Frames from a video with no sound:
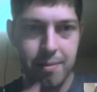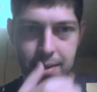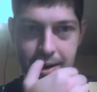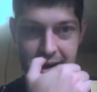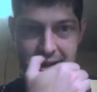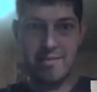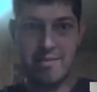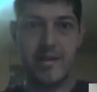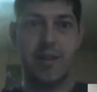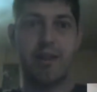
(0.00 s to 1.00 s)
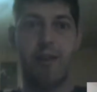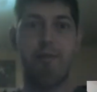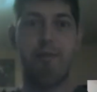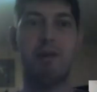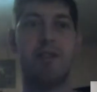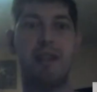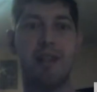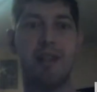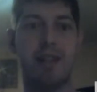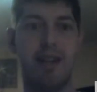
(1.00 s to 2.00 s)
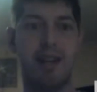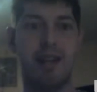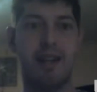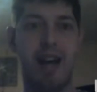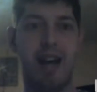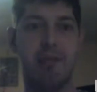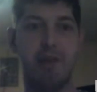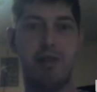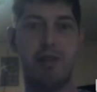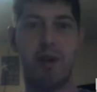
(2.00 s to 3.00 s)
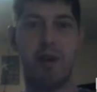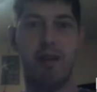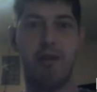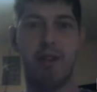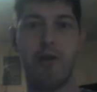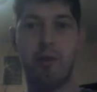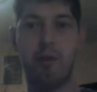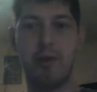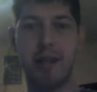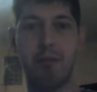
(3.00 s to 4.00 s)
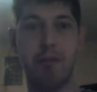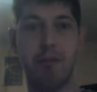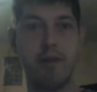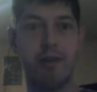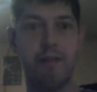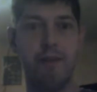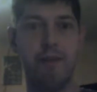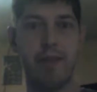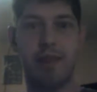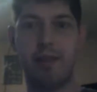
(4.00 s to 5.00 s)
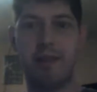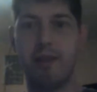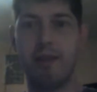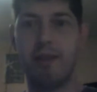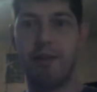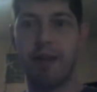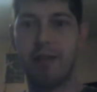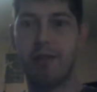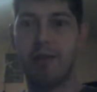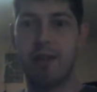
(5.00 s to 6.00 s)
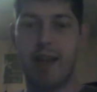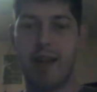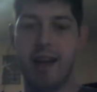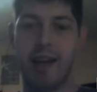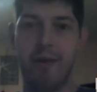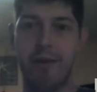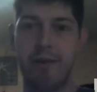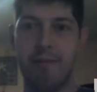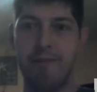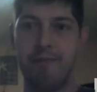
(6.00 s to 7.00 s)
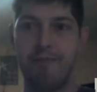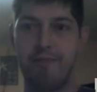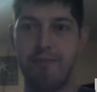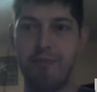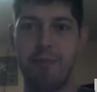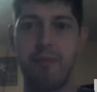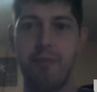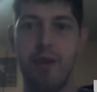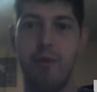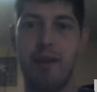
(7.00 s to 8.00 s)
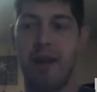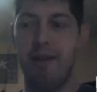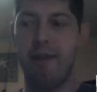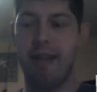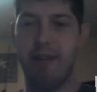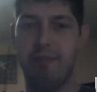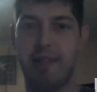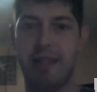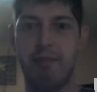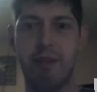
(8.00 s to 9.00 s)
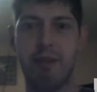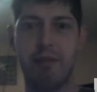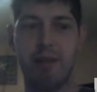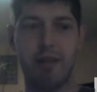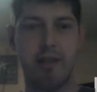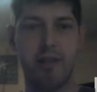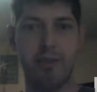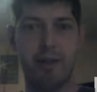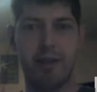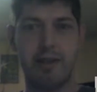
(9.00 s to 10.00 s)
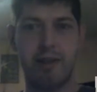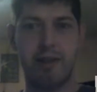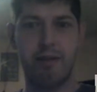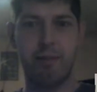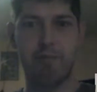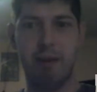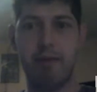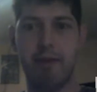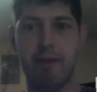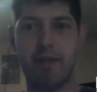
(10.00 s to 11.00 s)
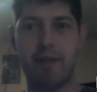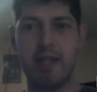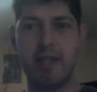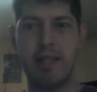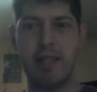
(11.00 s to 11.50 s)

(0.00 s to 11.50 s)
All right. So I've posted in #Ubuntu-loco teams the link to join the Hangout. You can have, I think, up to 10 people on here at once, or maybe 15.